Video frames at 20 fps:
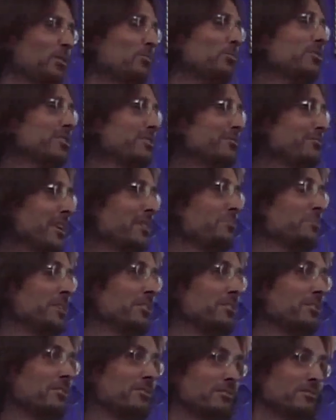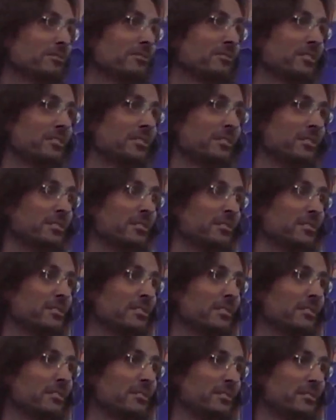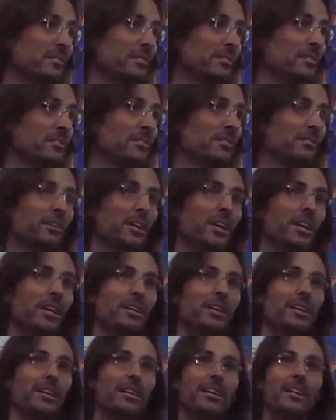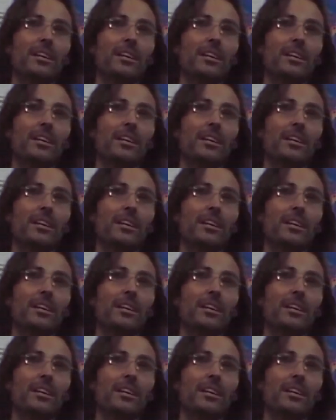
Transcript: And it wouldn't affect me at all. Right?